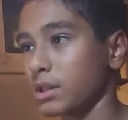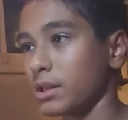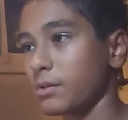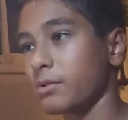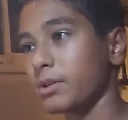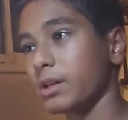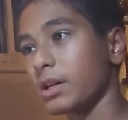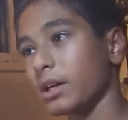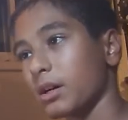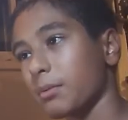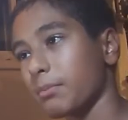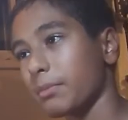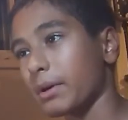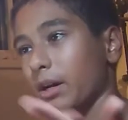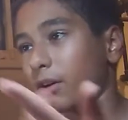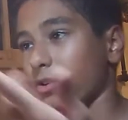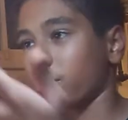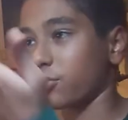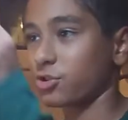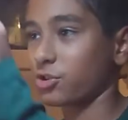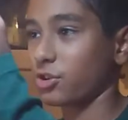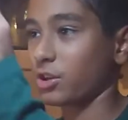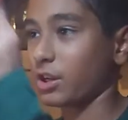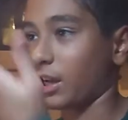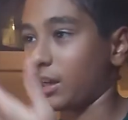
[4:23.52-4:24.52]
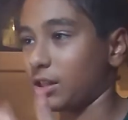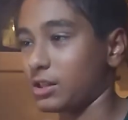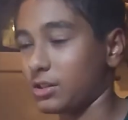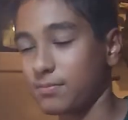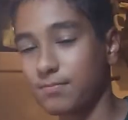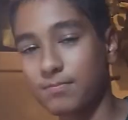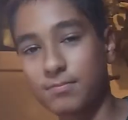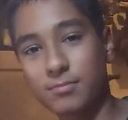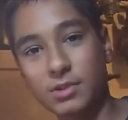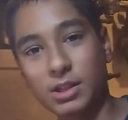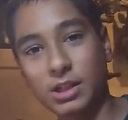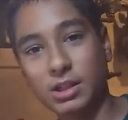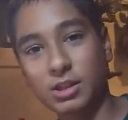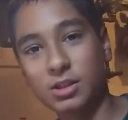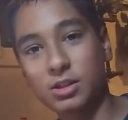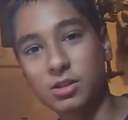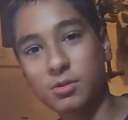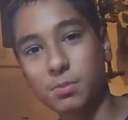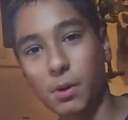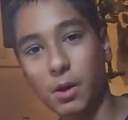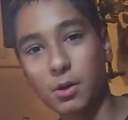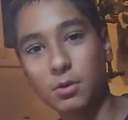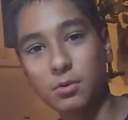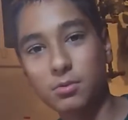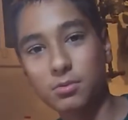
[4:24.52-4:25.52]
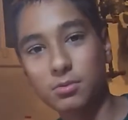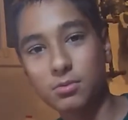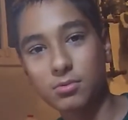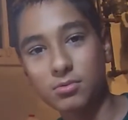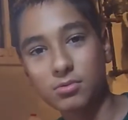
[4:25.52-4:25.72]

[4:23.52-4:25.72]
Then when I come back, I'll show you how to take this apart.